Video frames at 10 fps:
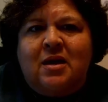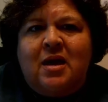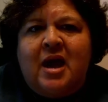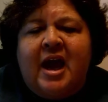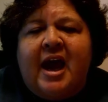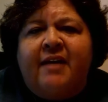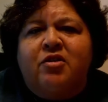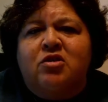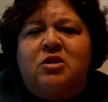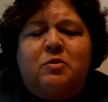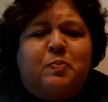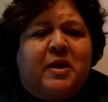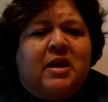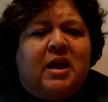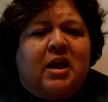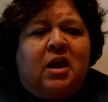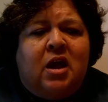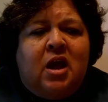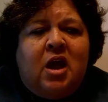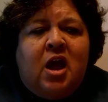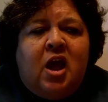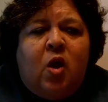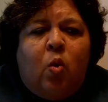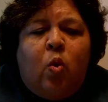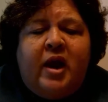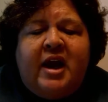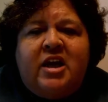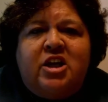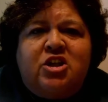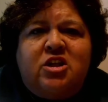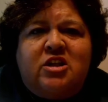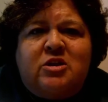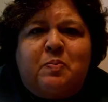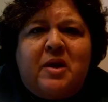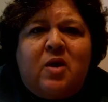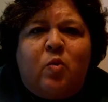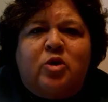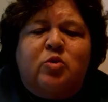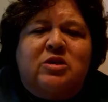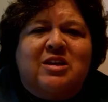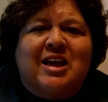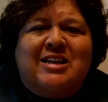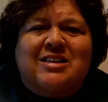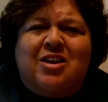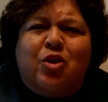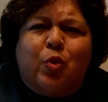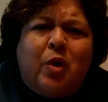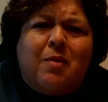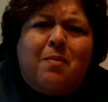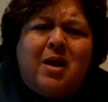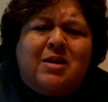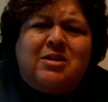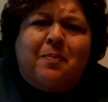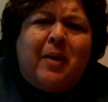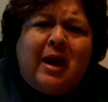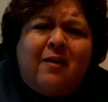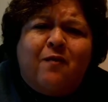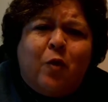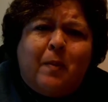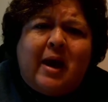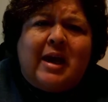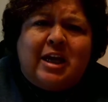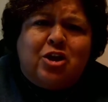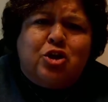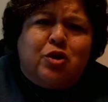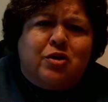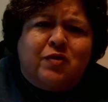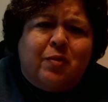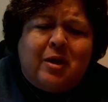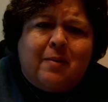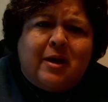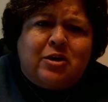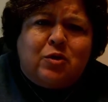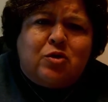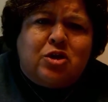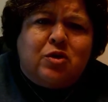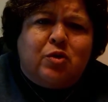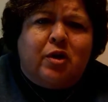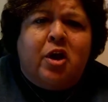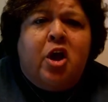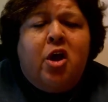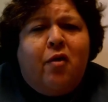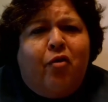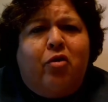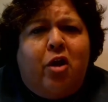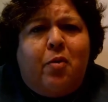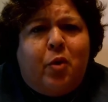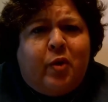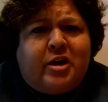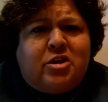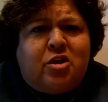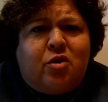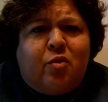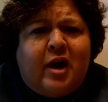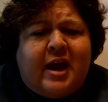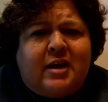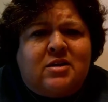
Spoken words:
After spending what I initially spent, which was less than 3 months of paying for my insurance for me and my 2 children for Global Rescue Direct,